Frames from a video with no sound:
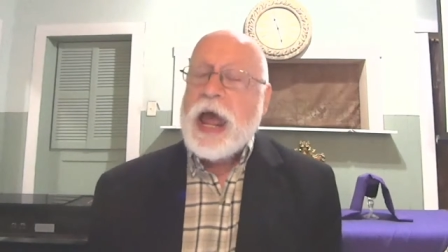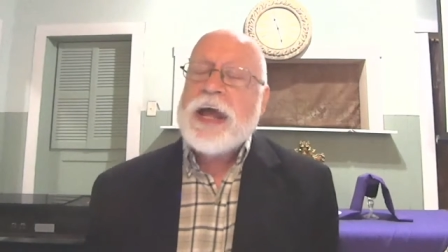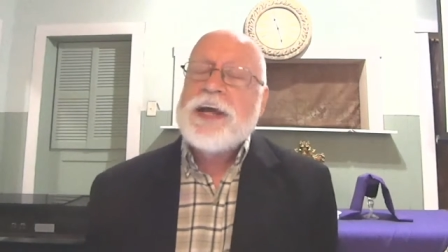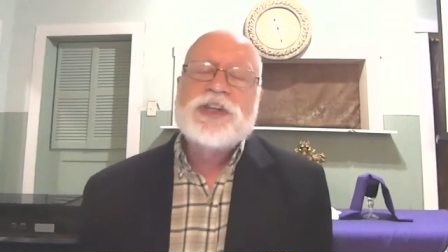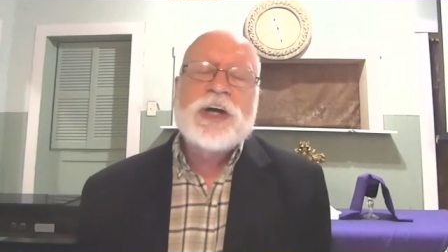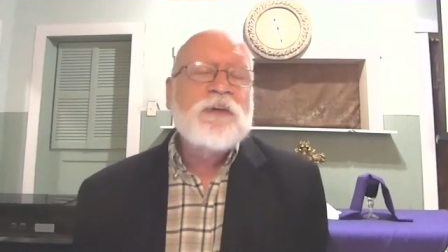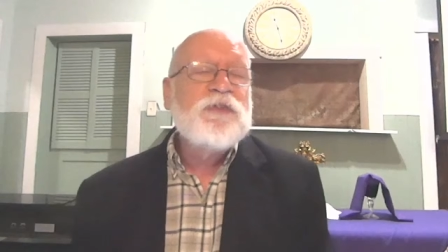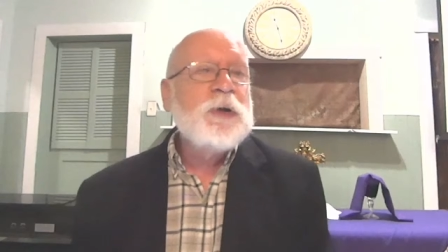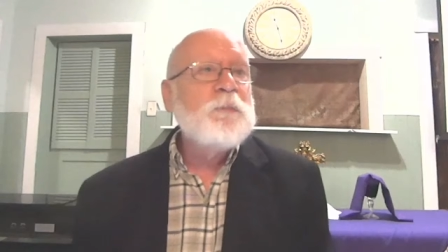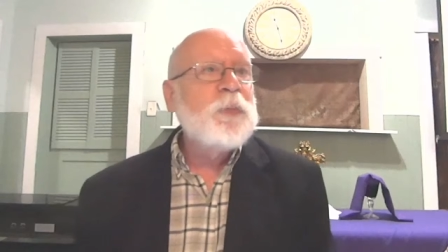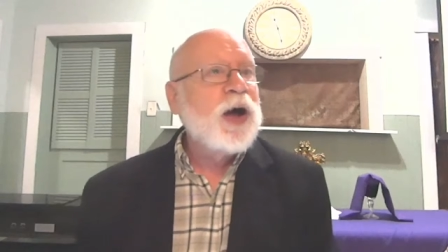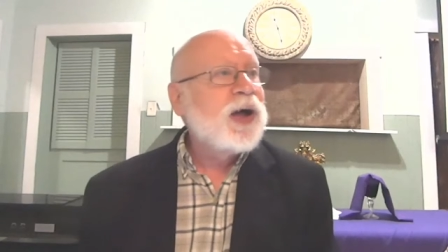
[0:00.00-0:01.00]

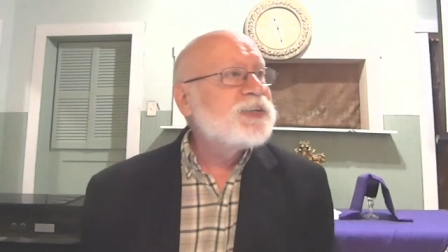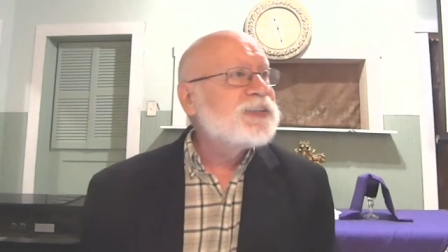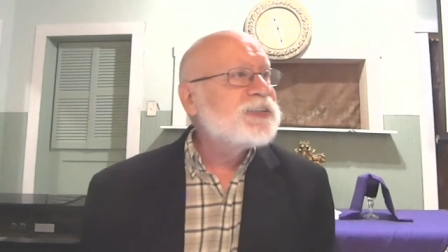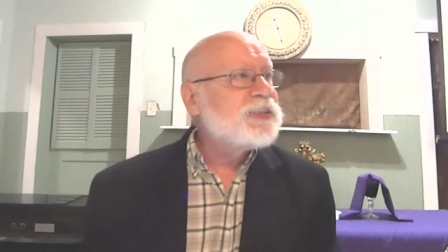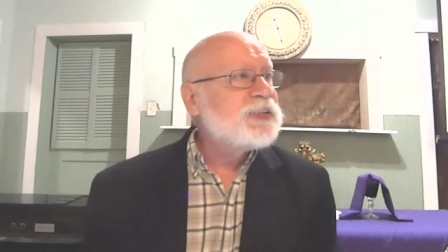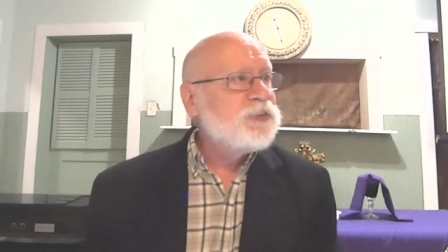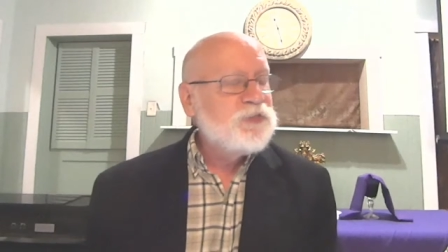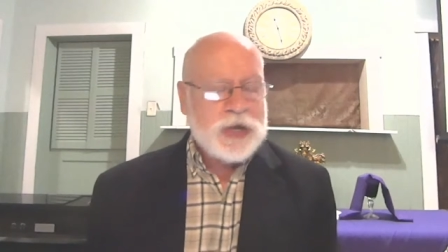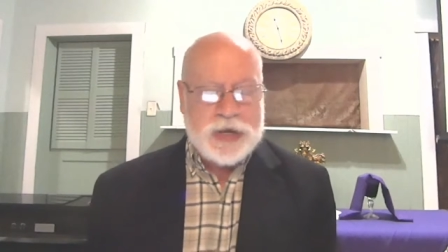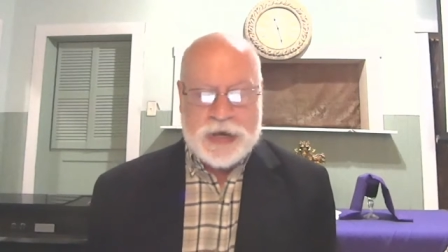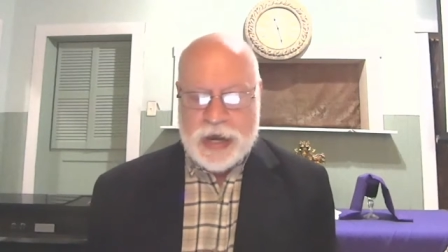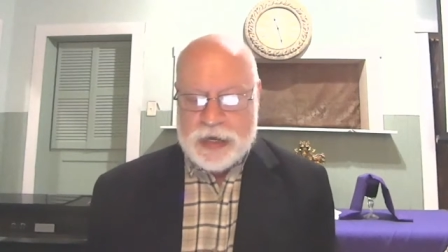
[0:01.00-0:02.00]
HIV positive
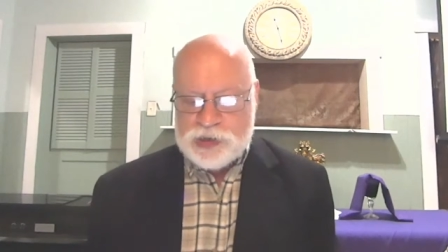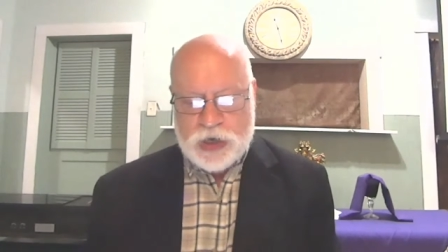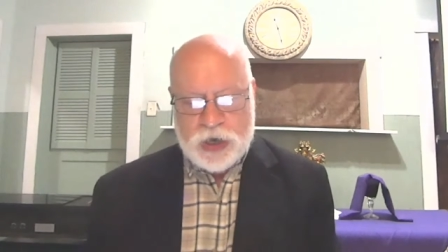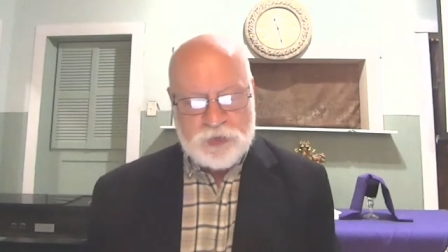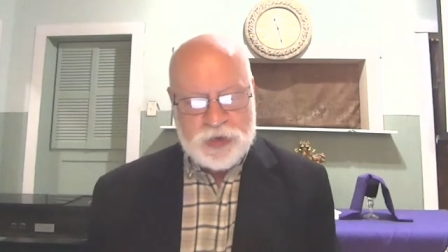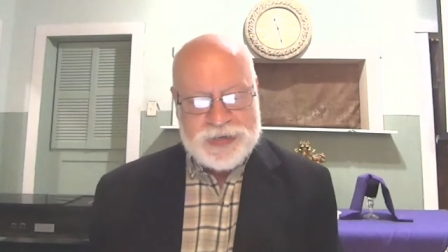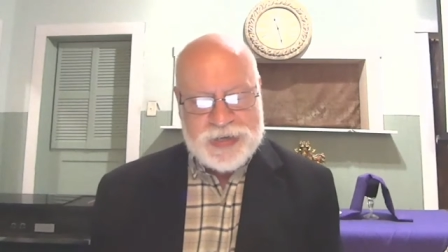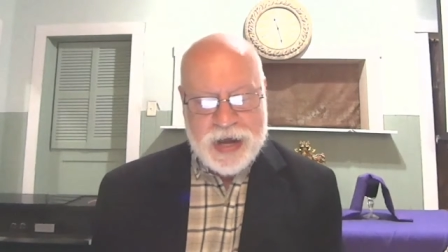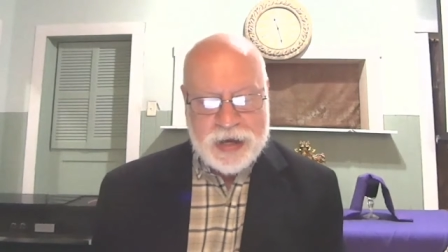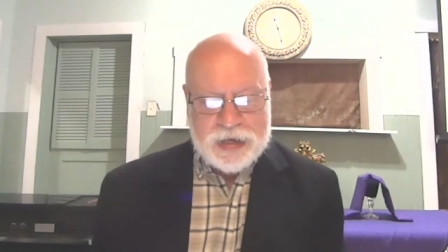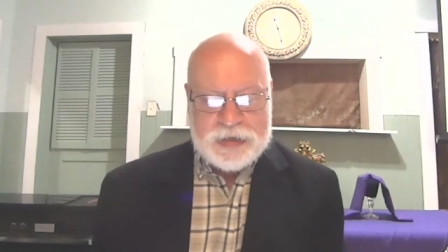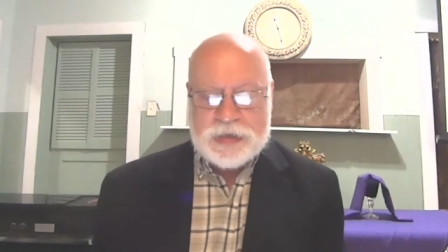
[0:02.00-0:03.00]
and HIV
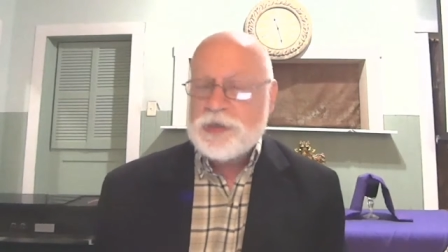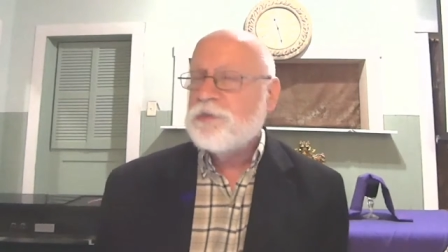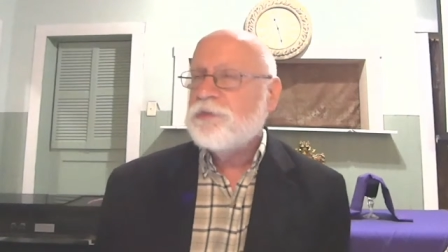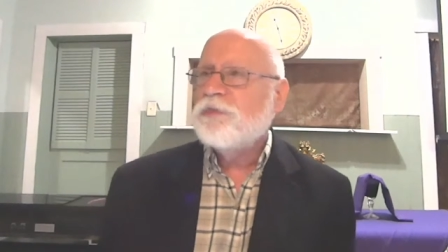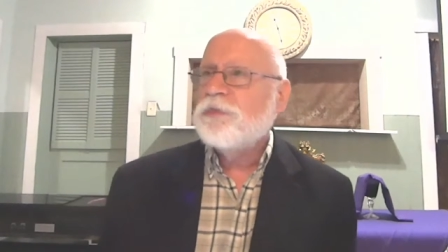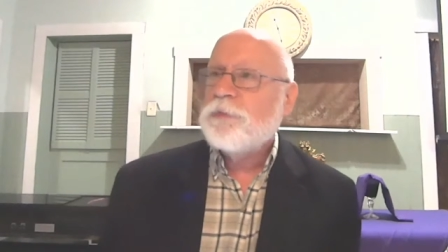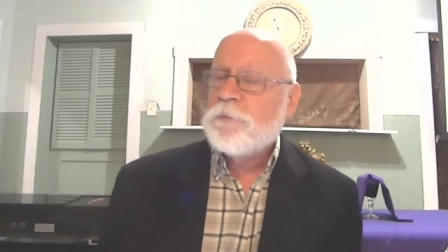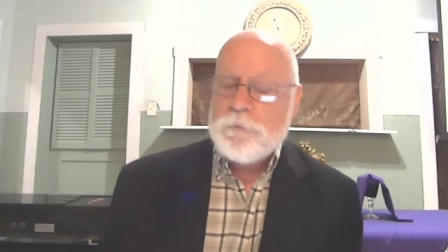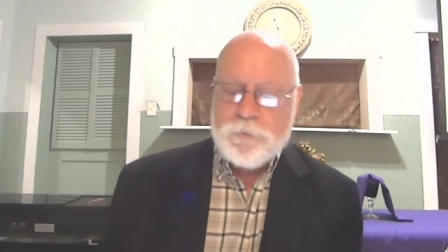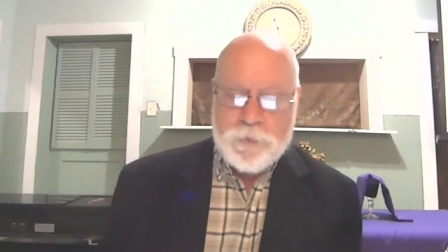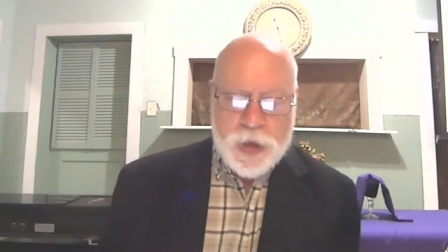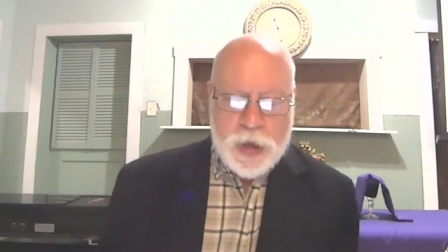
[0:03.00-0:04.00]
negative,
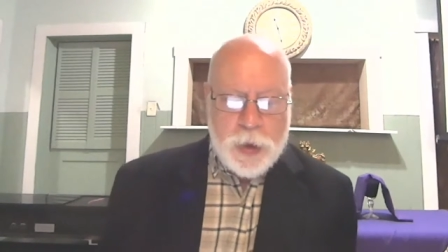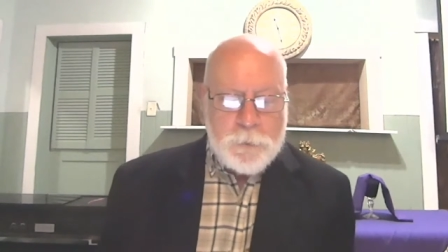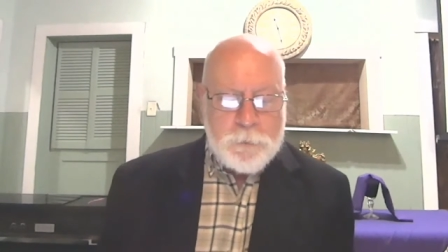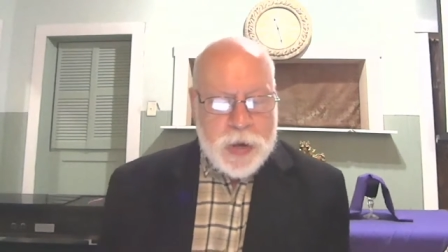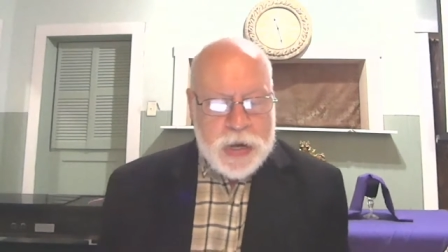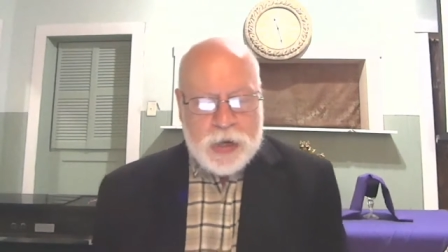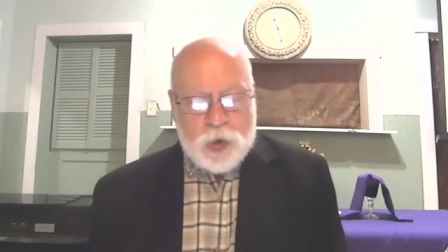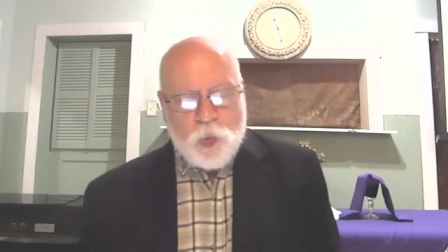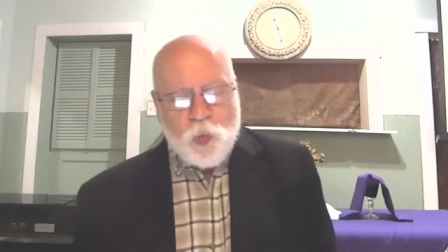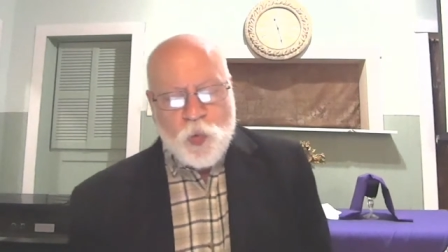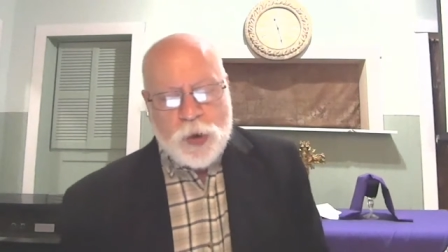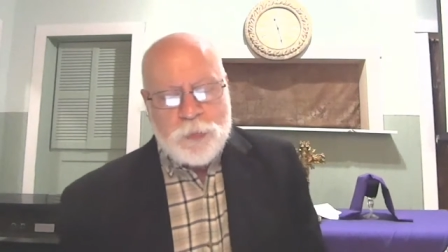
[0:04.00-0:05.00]

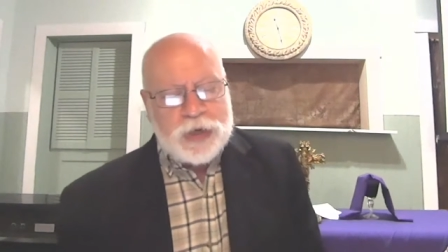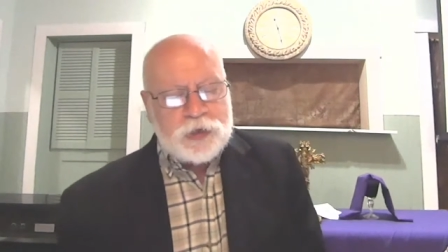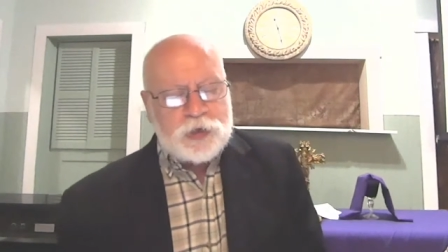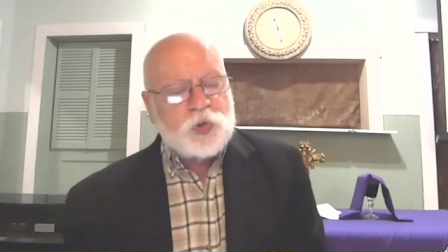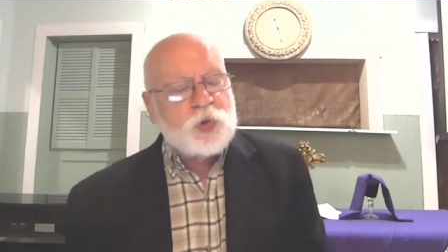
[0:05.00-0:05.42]
men, women,